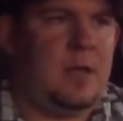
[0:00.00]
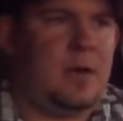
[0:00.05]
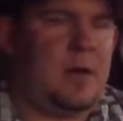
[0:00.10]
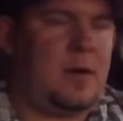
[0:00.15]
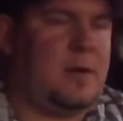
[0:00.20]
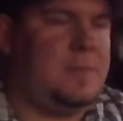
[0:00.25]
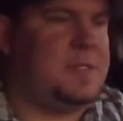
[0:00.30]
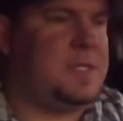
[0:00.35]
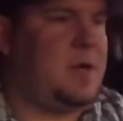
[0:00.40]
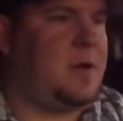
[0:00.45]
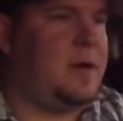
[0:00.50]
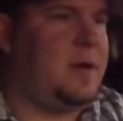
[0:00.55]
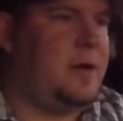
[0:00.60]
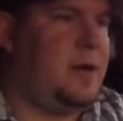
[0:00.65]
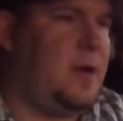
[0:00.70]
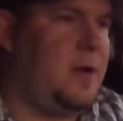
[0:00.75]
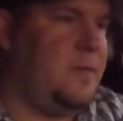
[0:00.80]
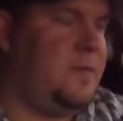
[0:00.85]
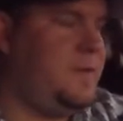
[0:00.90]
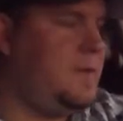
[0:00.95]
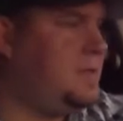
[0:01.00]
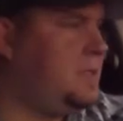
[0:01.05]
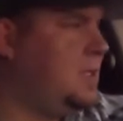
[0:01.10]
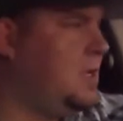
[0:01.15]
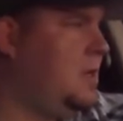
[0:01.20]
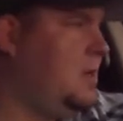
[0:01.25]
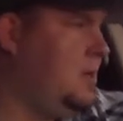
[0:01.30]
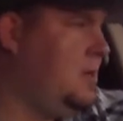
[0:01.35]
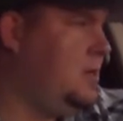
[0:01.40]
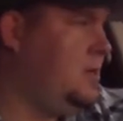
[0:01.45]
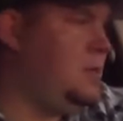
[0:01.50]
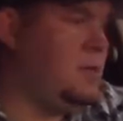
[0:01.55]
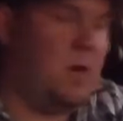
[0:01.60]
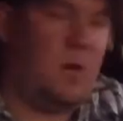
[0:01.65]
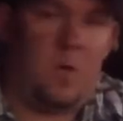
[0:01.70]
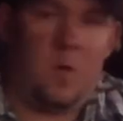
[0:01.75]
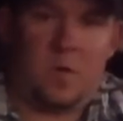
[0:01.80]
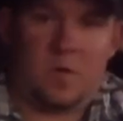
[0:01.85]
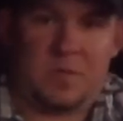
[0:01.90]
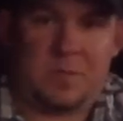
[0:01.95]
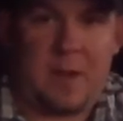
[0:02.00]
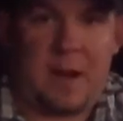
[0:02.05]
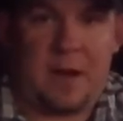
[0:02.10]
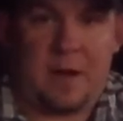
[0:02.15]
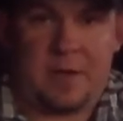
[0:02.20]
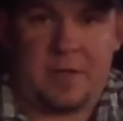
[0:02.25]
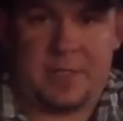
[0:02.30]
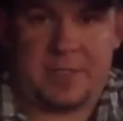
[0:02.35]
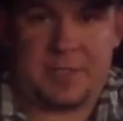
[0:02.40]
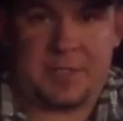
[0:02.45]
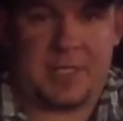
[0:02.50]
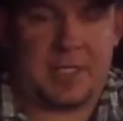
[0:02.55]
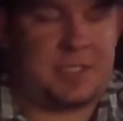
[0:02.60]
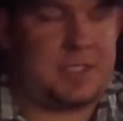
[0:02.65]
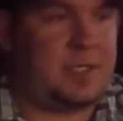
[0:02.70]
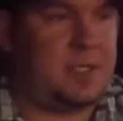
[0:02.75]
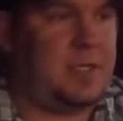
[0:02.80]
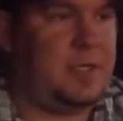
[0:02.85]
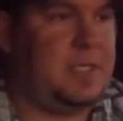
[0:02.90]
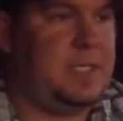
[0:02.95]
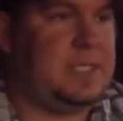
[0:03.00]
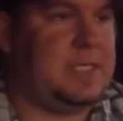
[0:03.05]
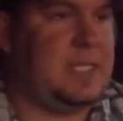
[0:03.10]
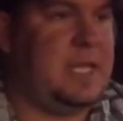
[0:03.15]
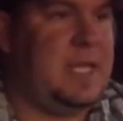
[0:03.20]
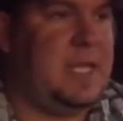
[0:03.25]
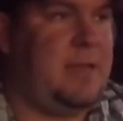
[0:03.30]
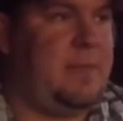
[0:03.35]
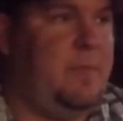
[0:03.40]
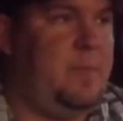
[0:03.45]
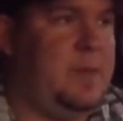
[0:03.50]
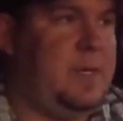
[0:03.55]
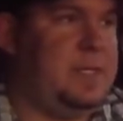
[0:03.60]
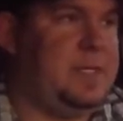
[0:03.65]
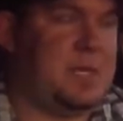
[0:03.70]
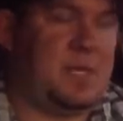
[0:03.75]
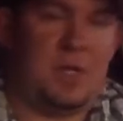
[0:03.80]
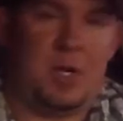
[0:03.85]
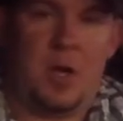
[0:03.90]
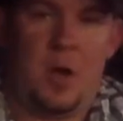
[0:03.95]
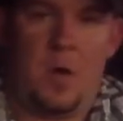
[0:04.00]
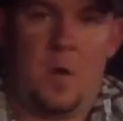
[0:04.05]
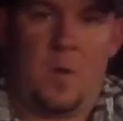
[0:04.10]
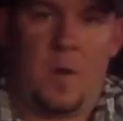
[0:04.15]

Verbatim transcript: or I'm sorry, no, there's no horsepower restriction on this lake, but it's a no